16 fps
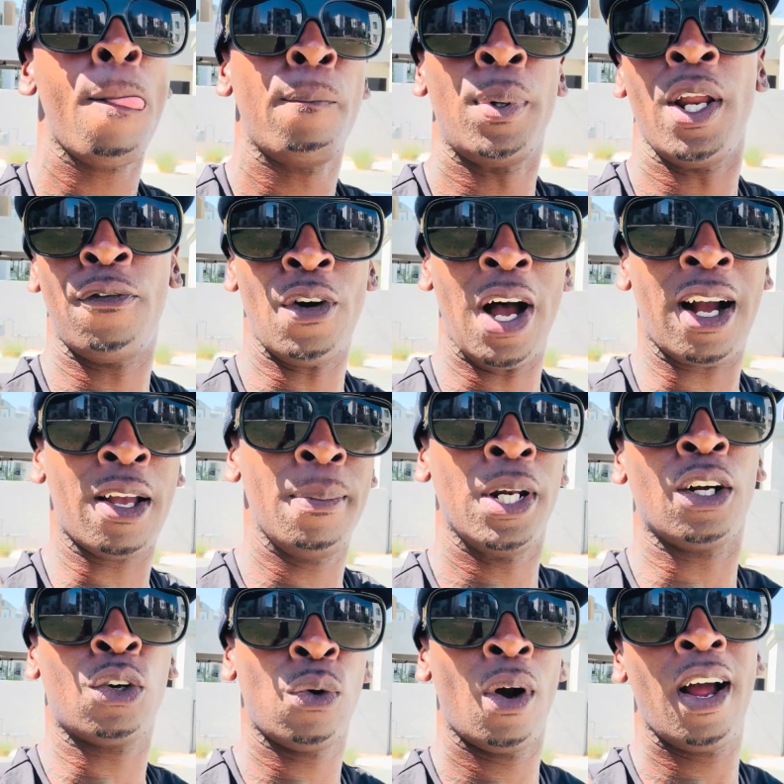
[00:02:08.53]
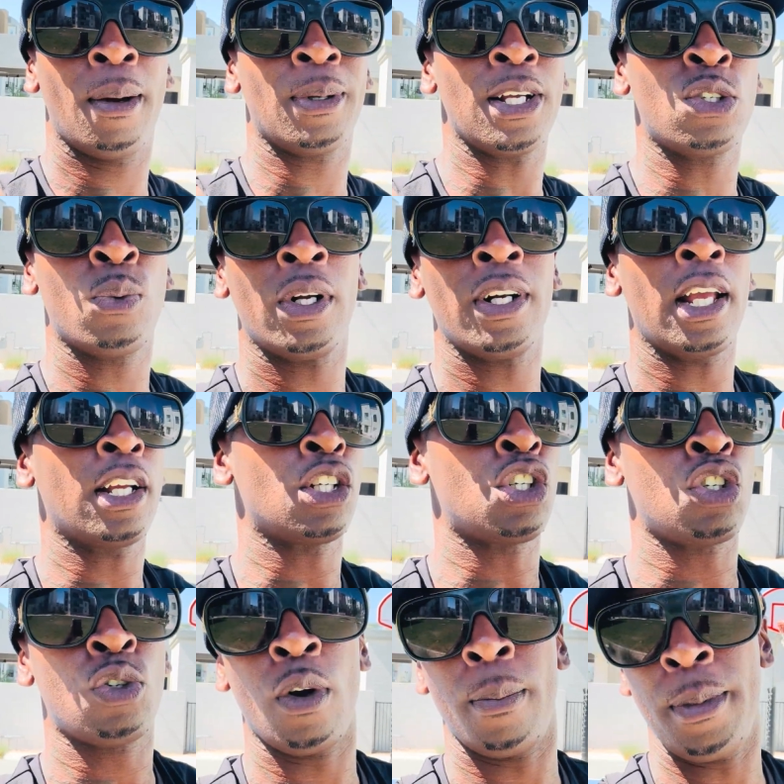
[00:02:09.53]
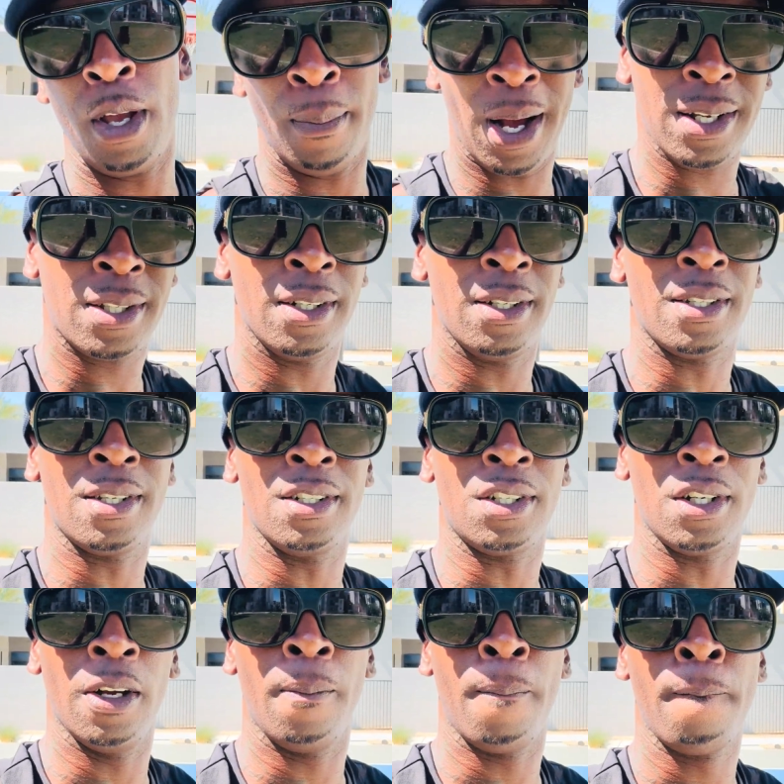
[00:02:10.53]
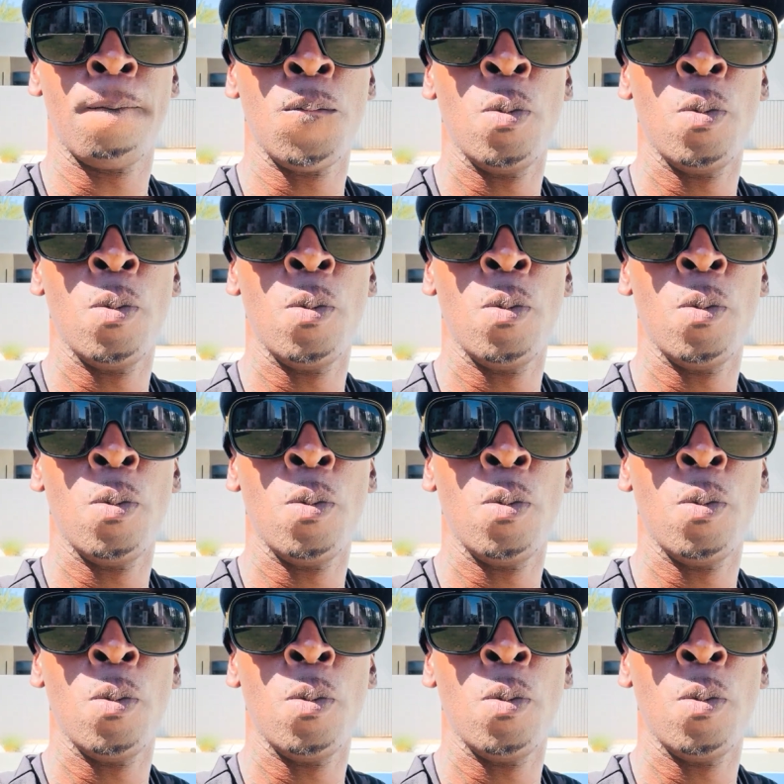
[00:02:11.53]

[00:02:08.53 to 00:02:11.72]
But if I commit a crime, guess what? They can strip me of my citizenship.